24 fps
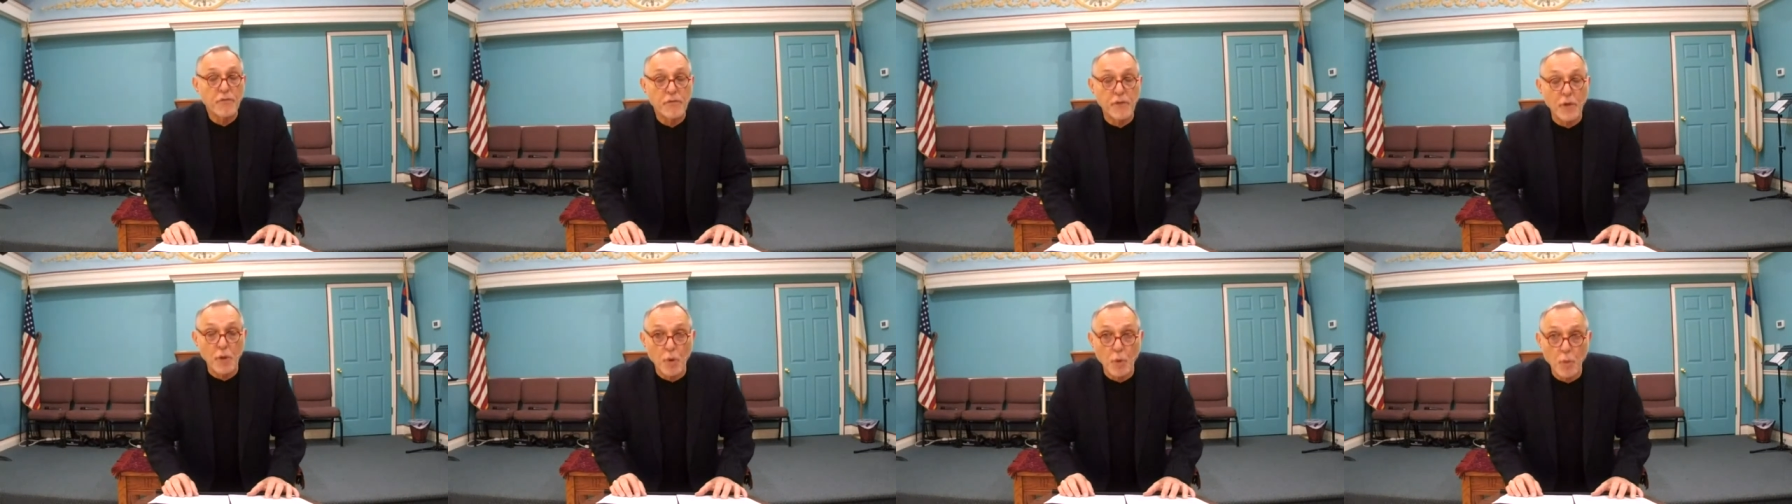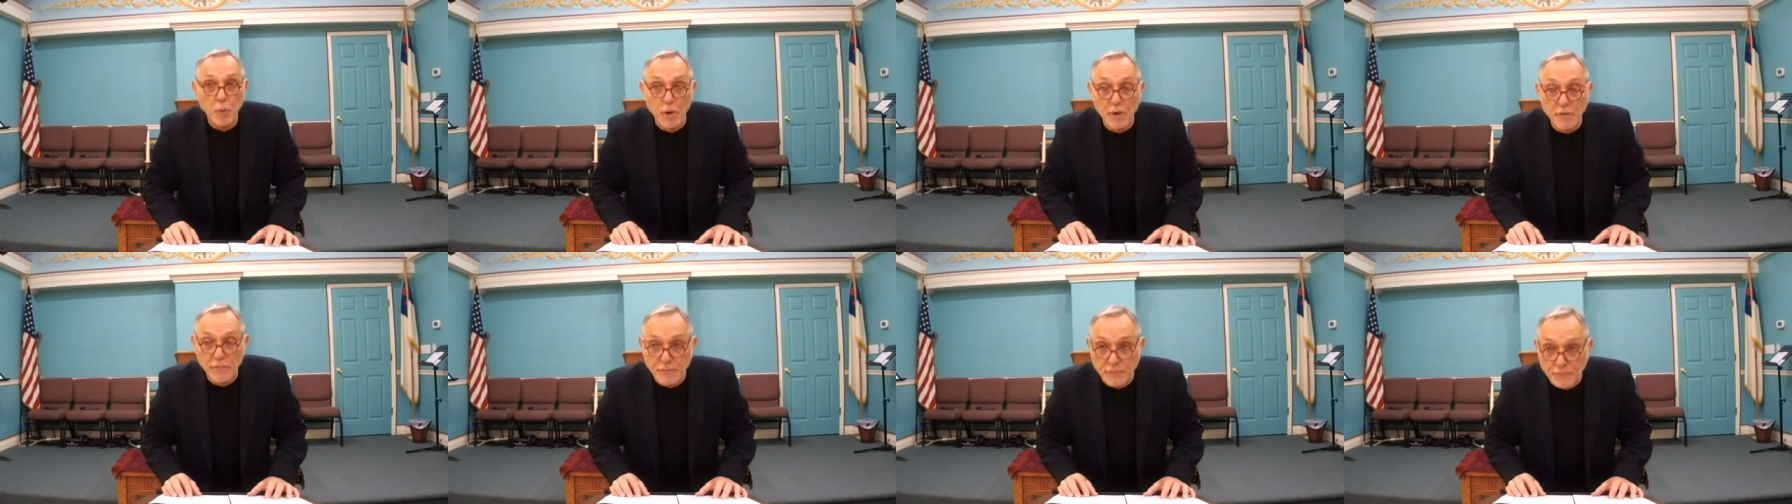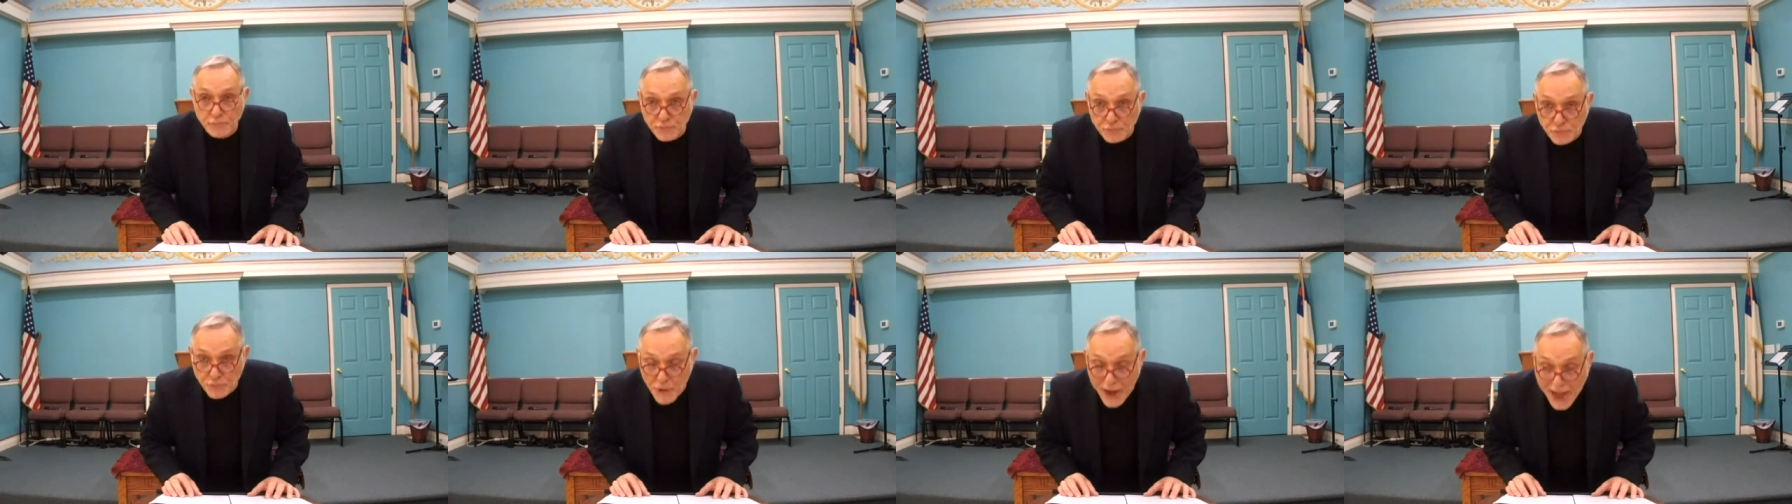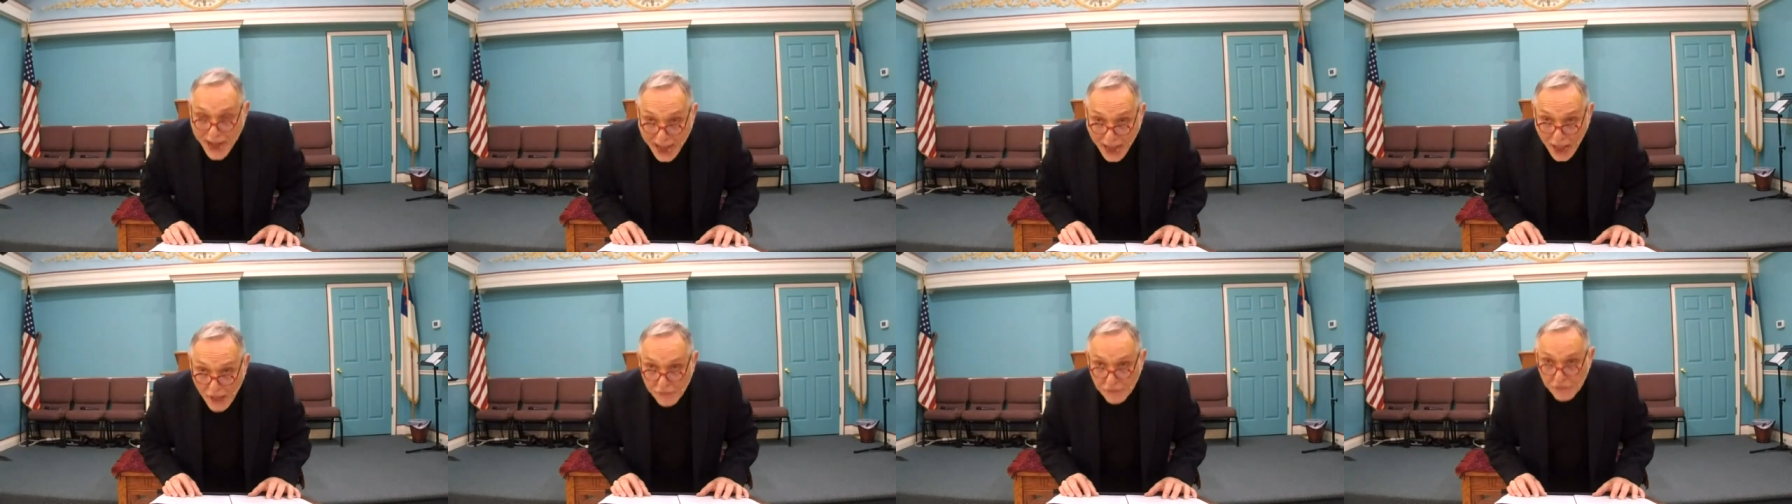filled with
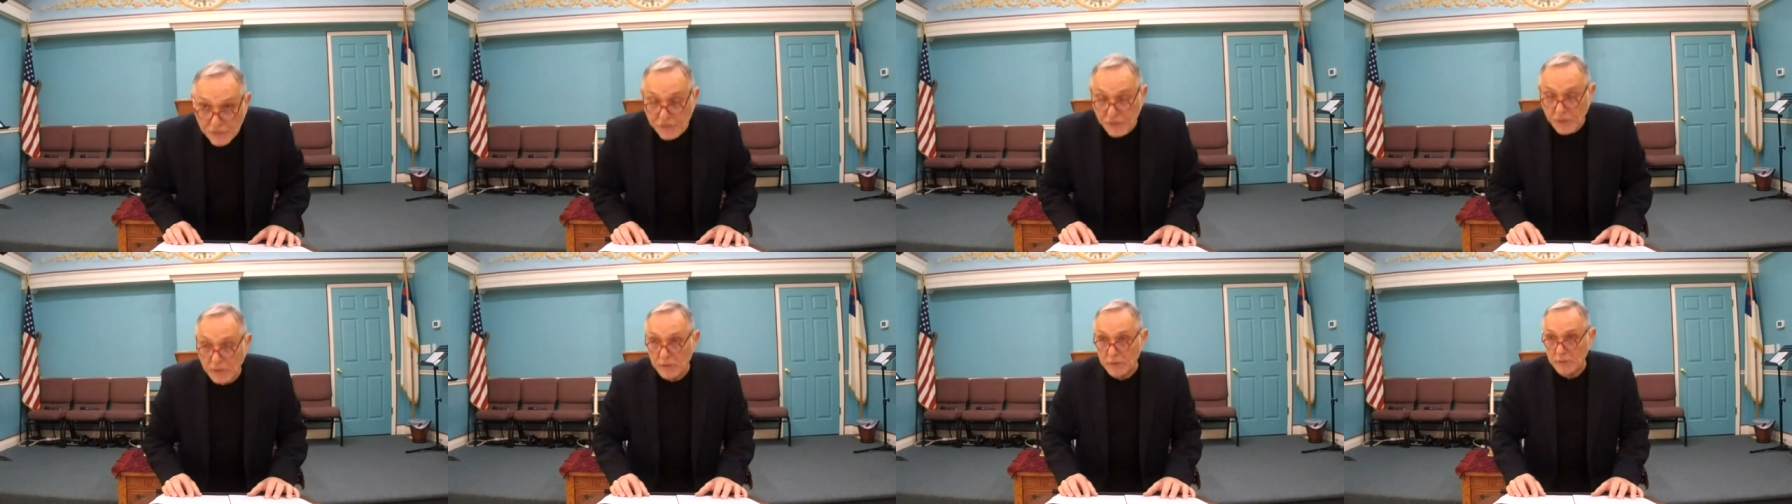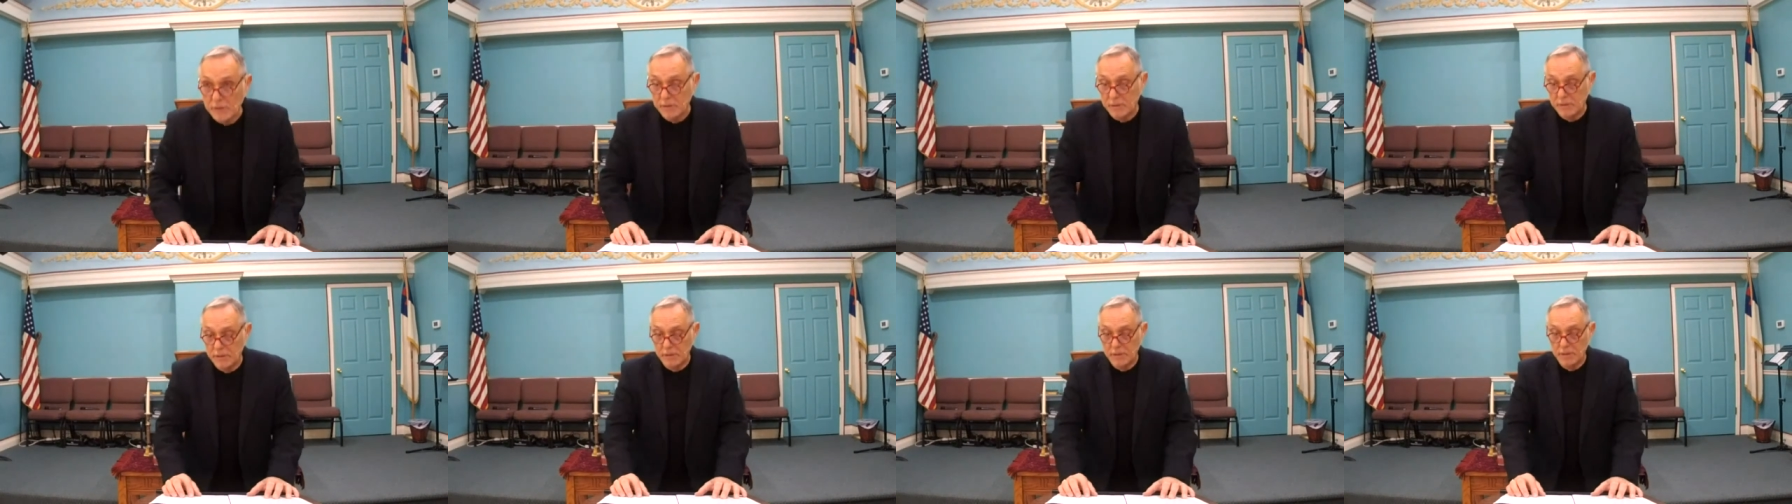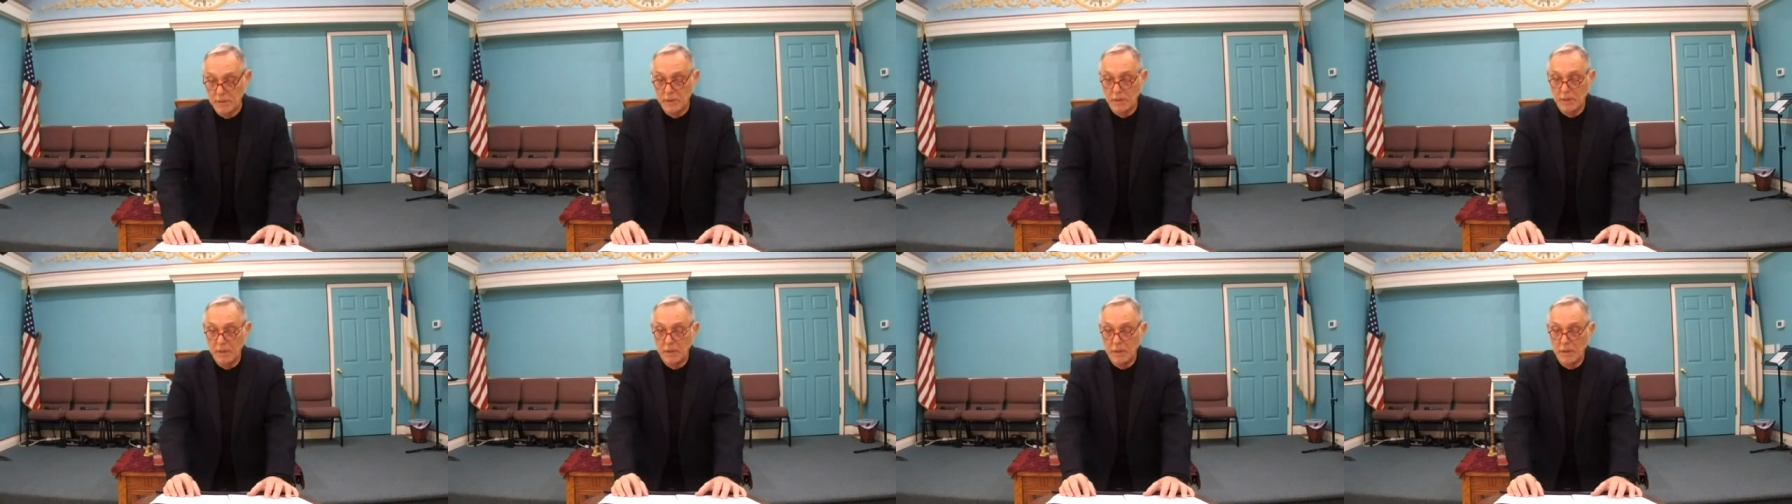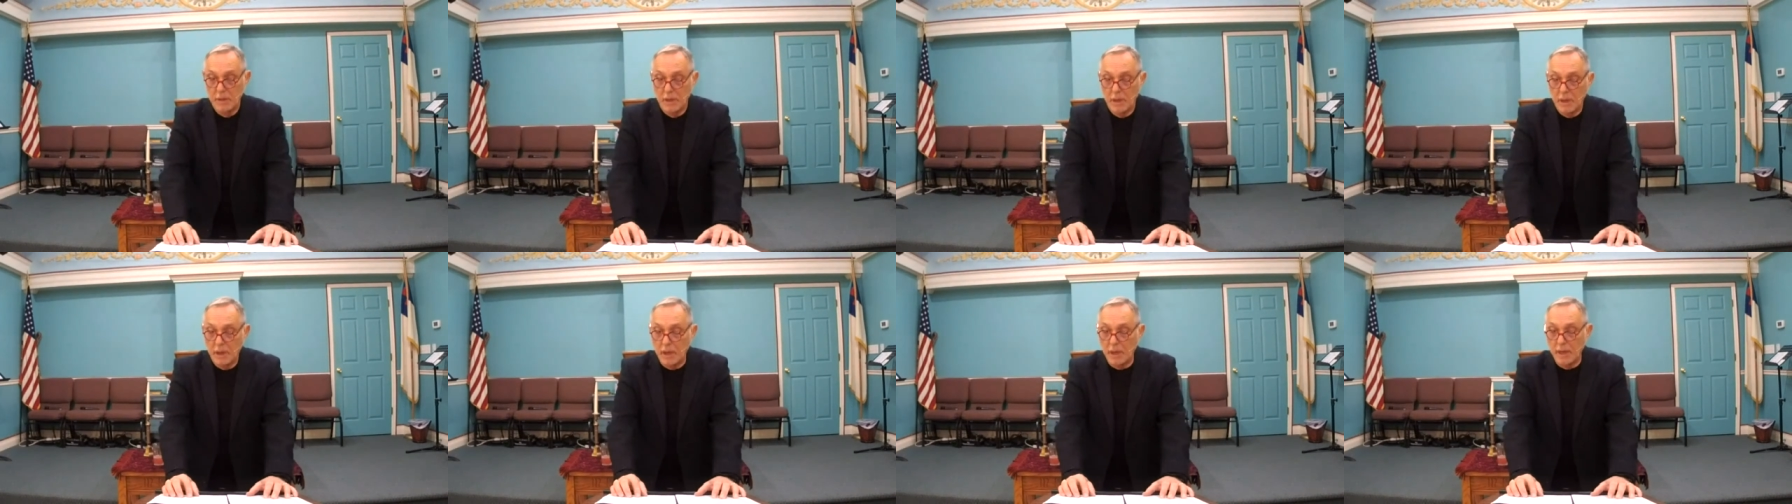wrath
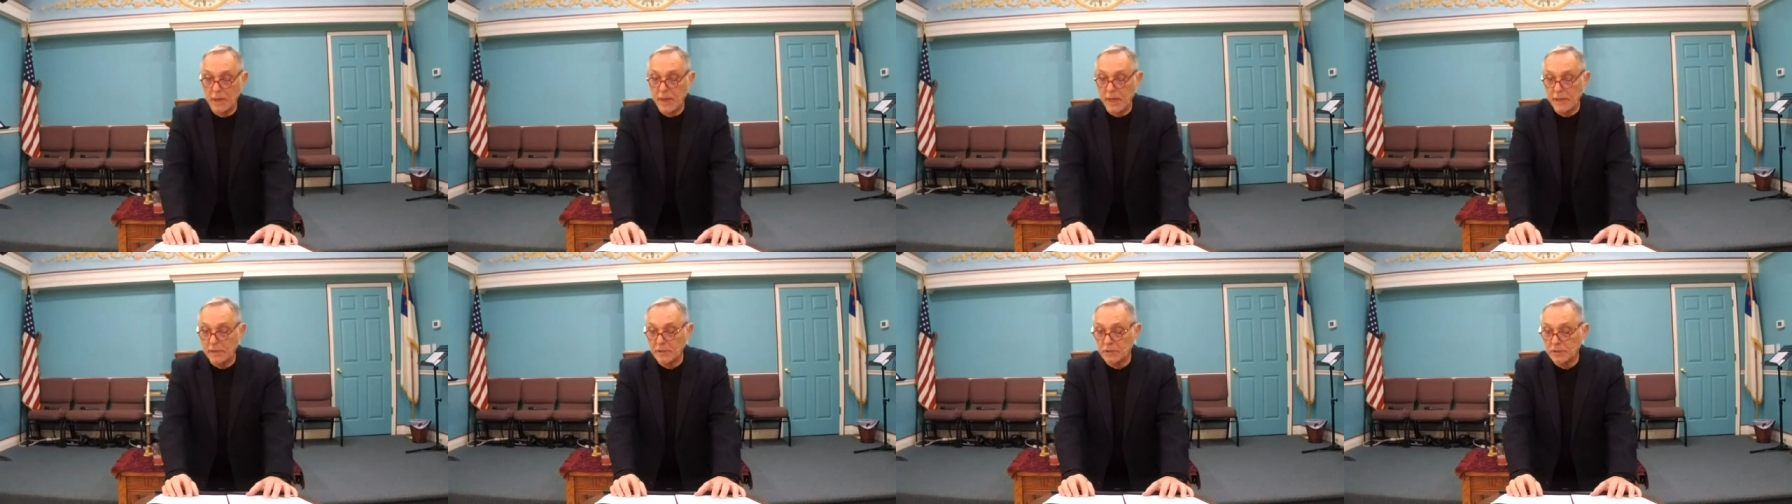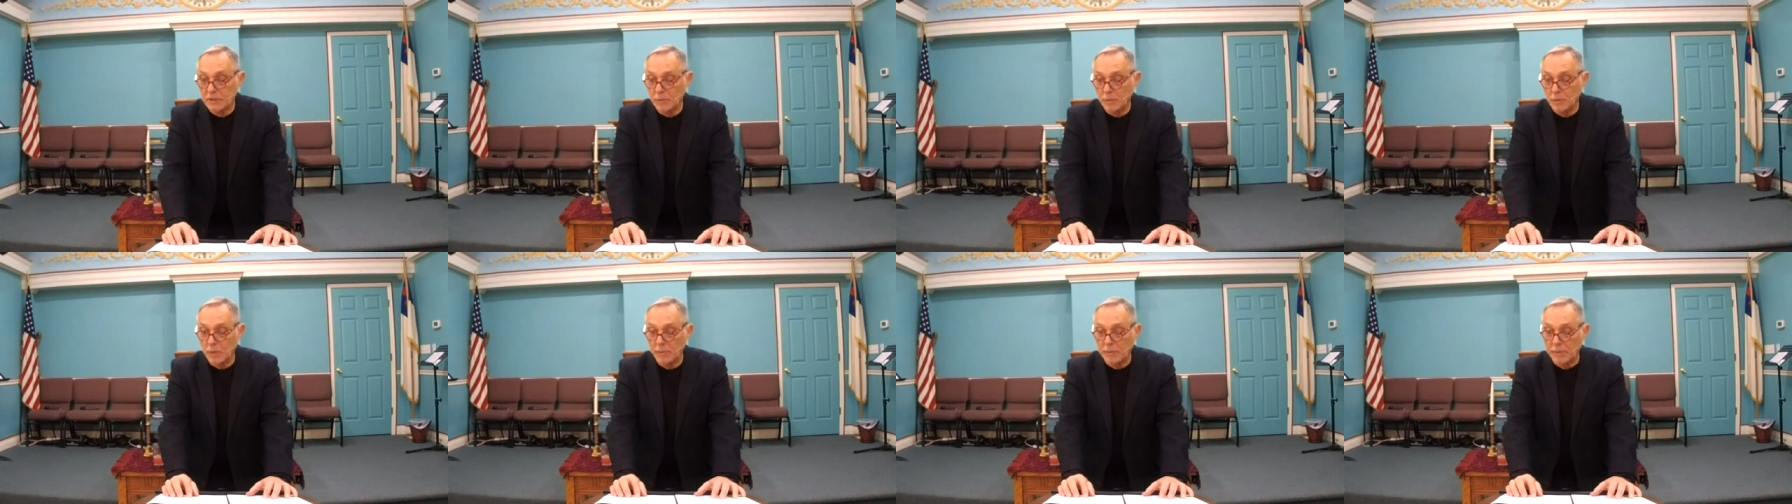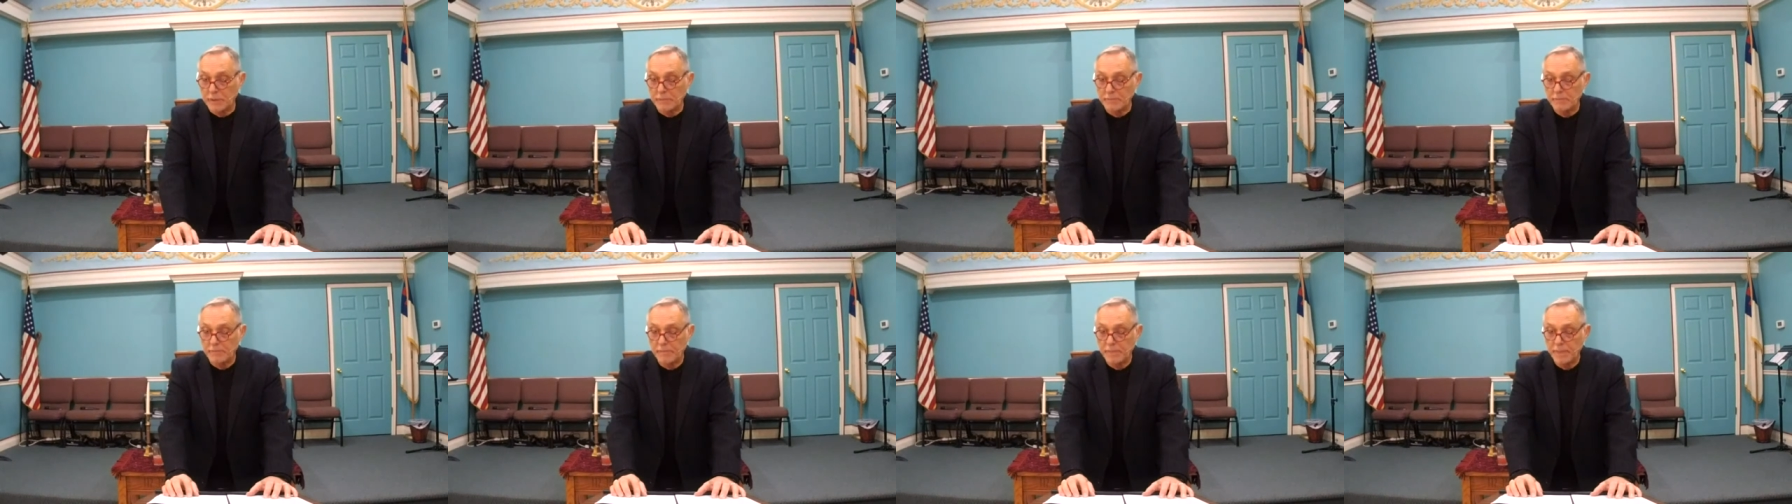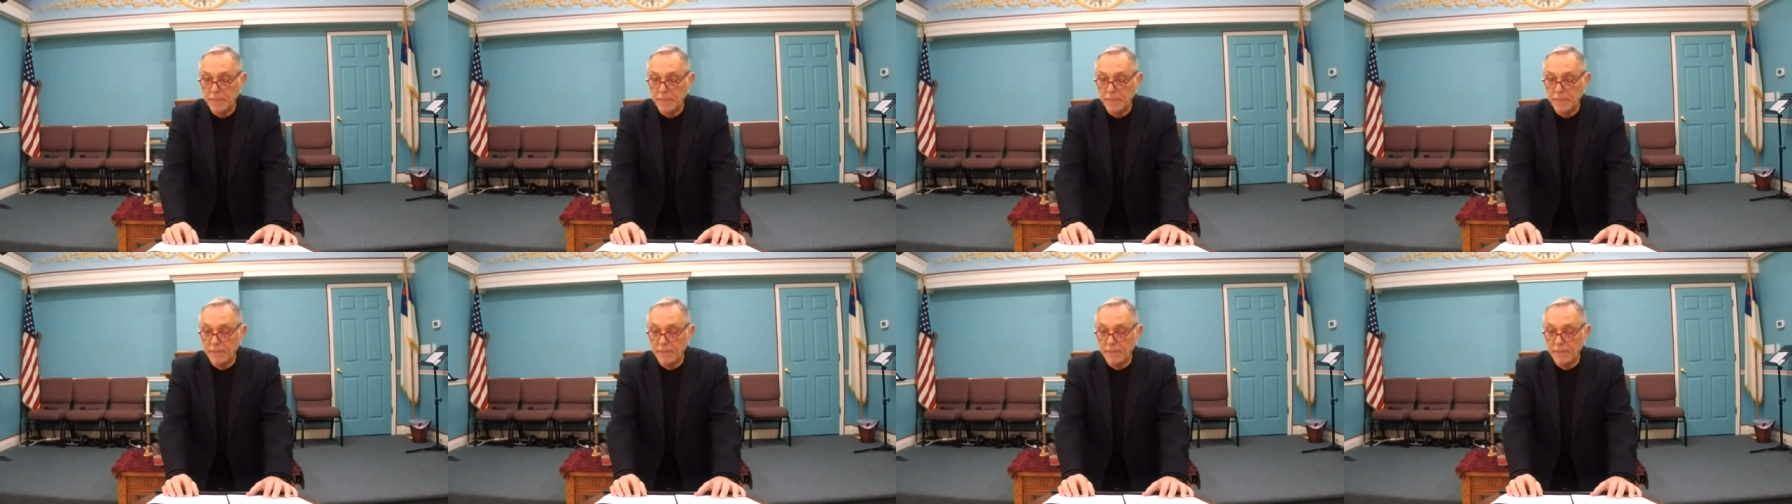against the woman.